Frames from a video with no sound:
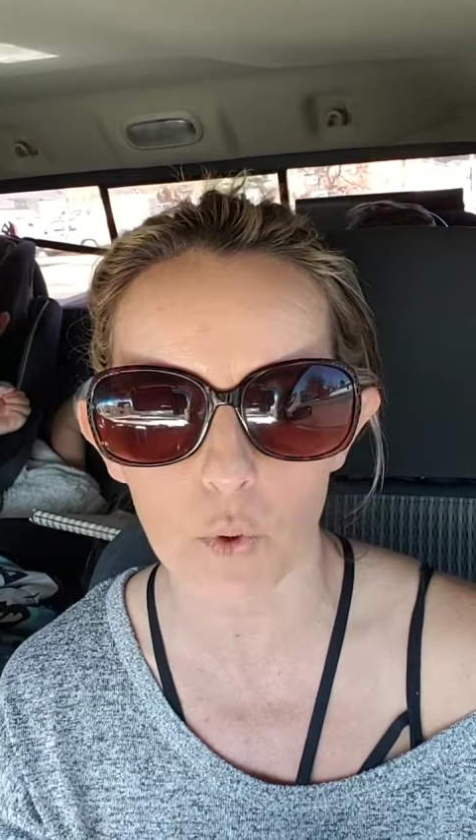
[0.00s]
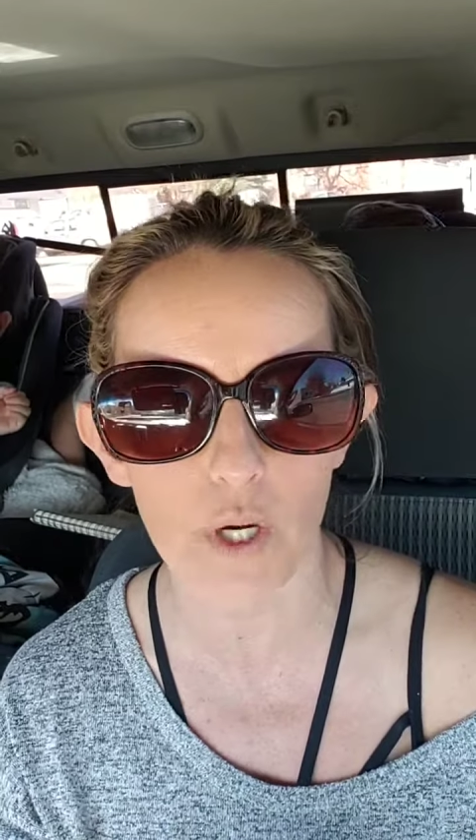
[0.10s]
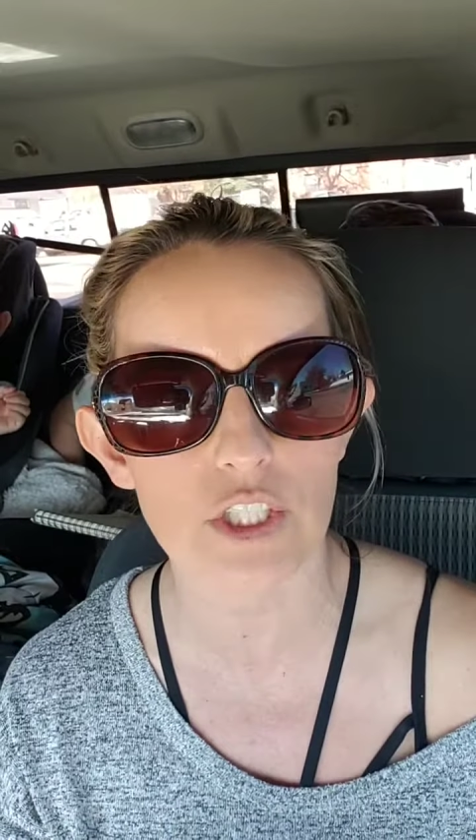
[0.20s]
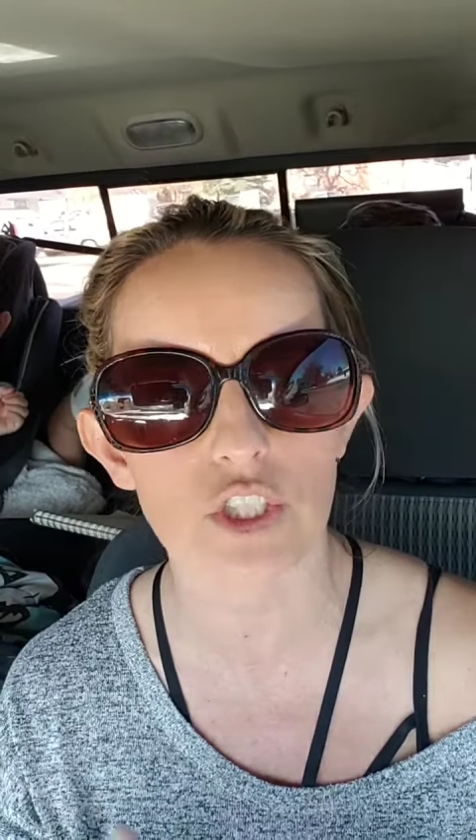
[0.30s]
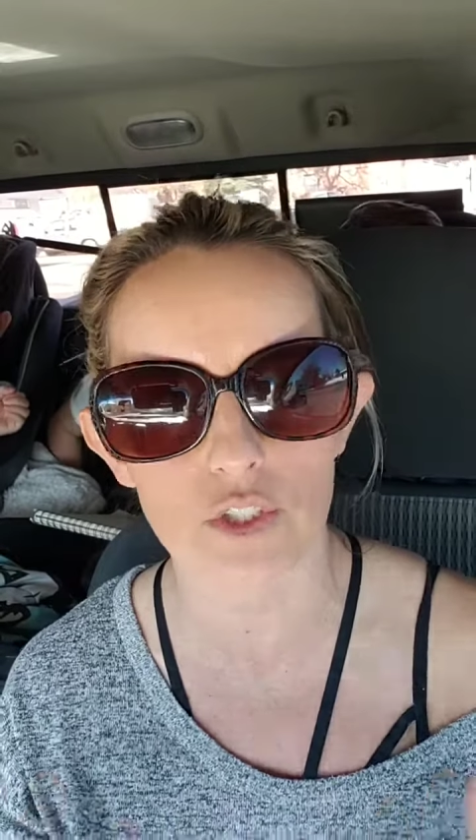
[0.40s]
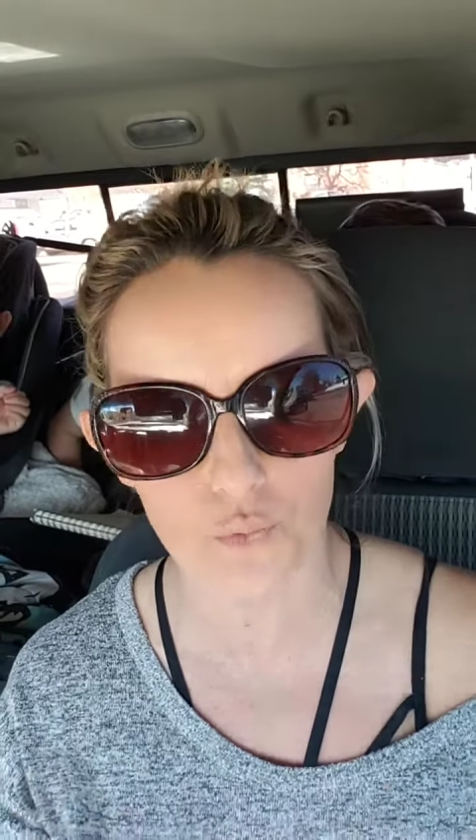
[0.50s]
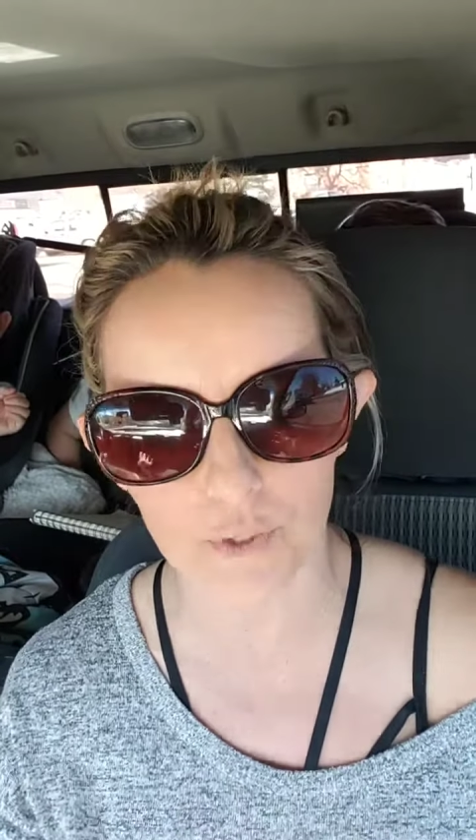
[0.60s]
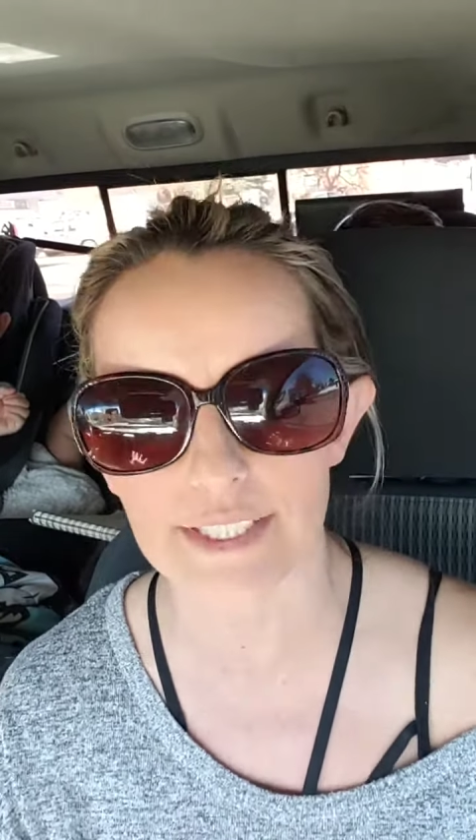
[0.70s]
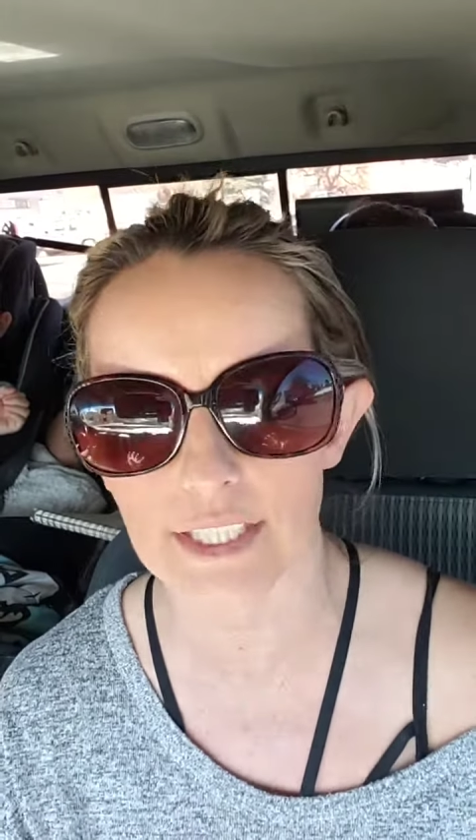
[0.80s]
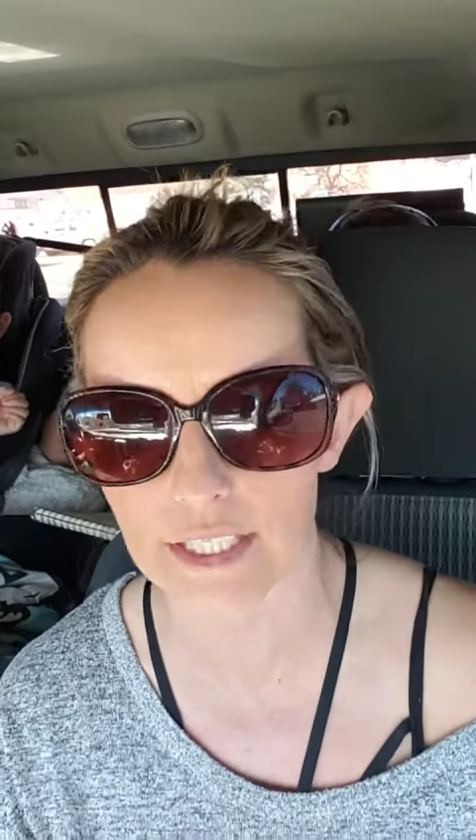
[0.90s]
questions
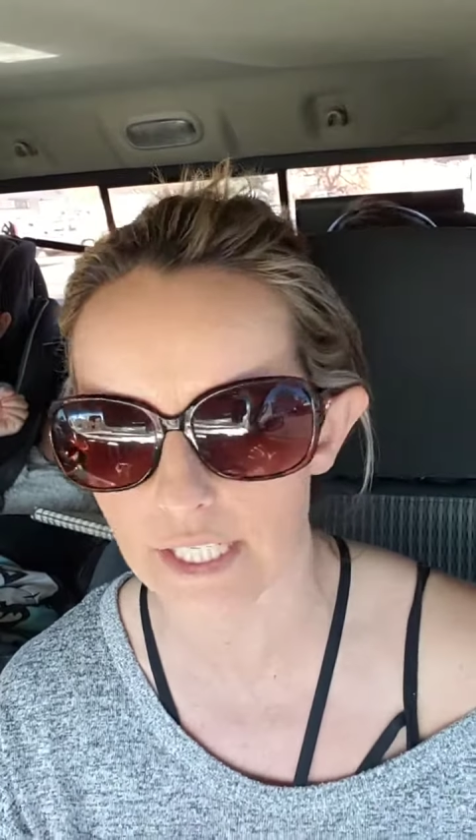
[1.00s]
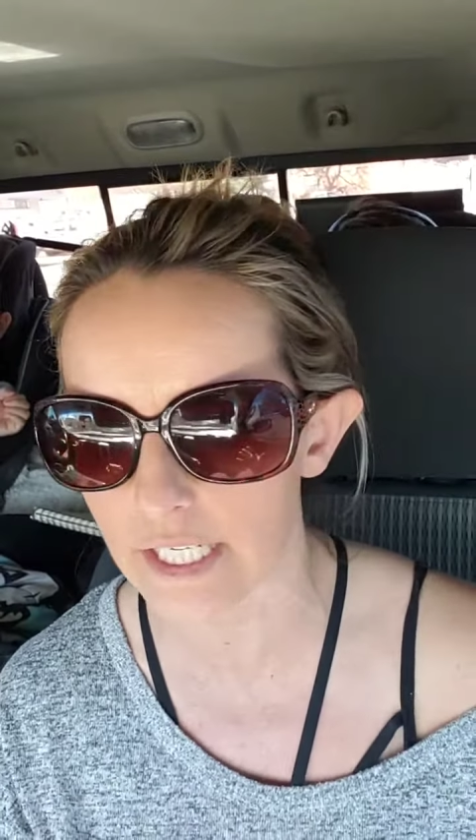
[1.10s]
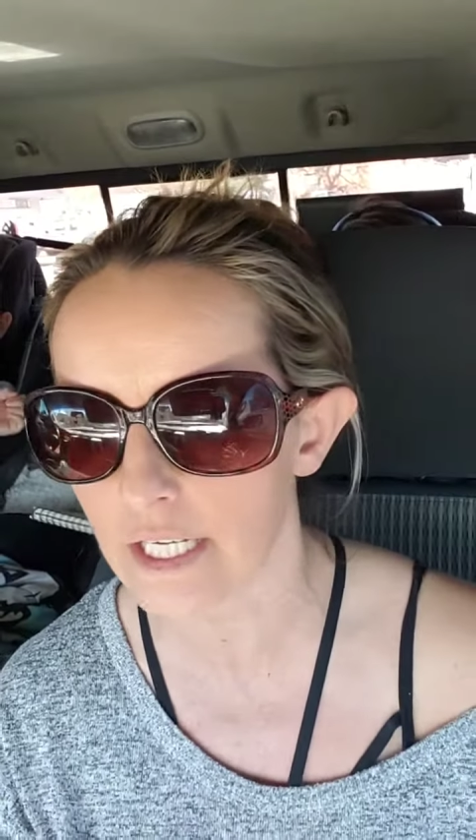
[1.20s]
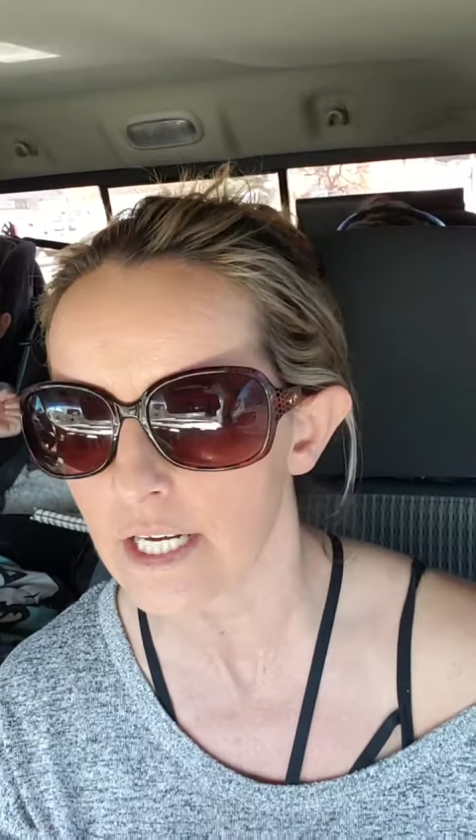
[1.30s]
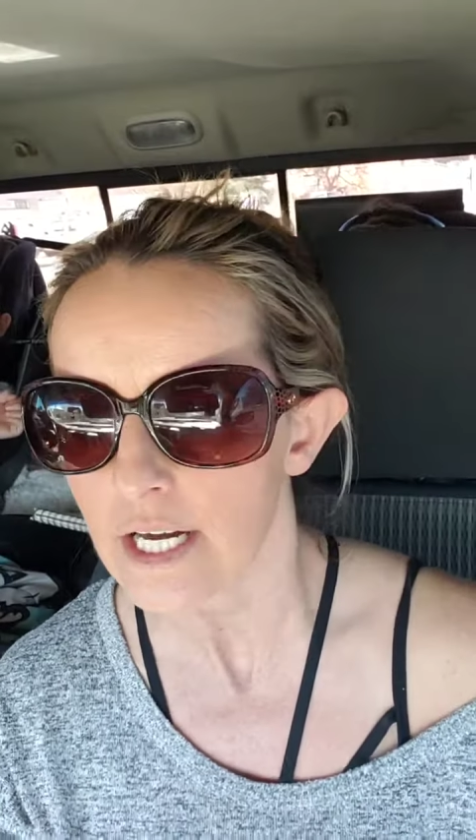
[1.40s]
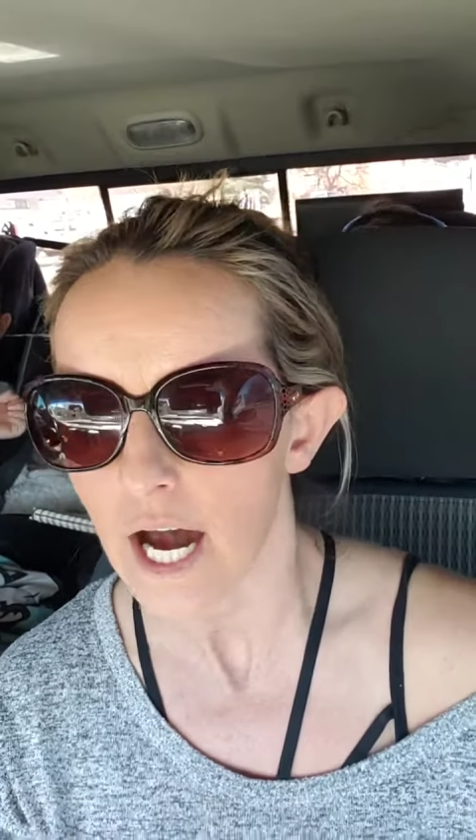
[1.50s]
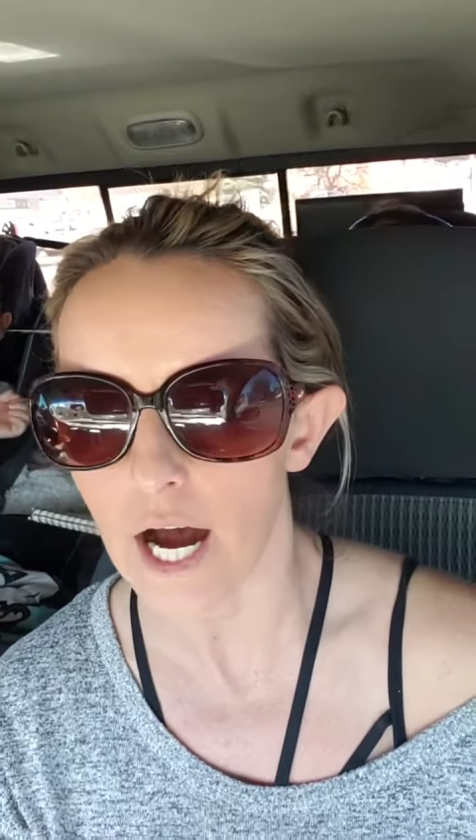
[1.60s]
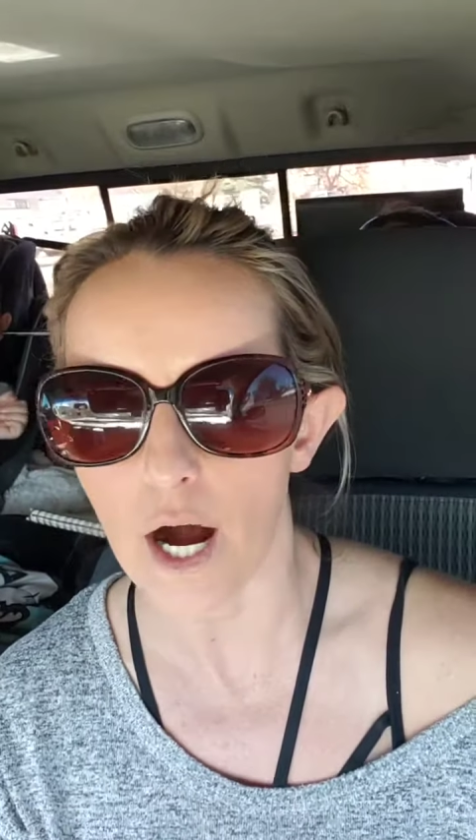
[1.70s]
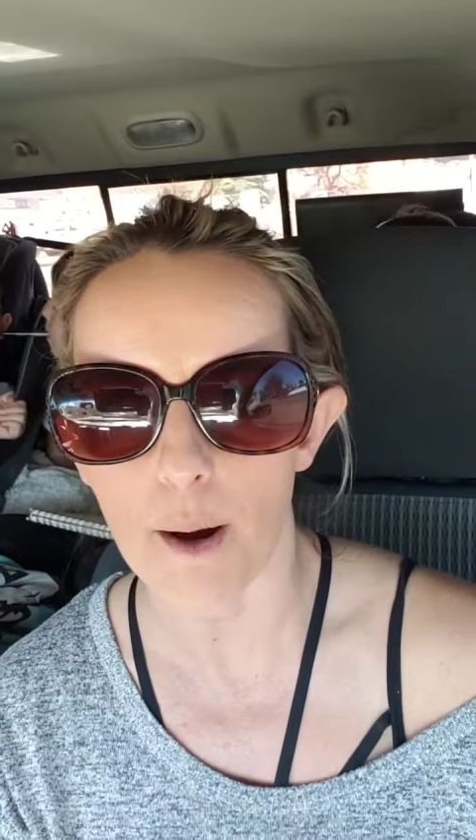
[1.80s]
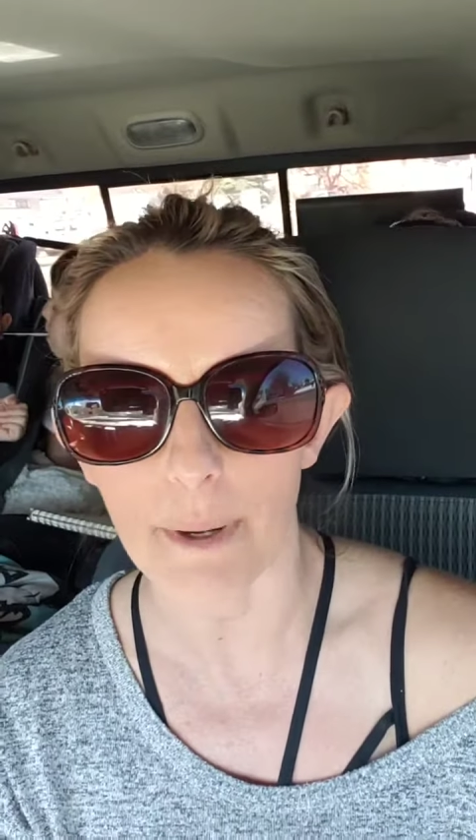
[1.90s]
recently um,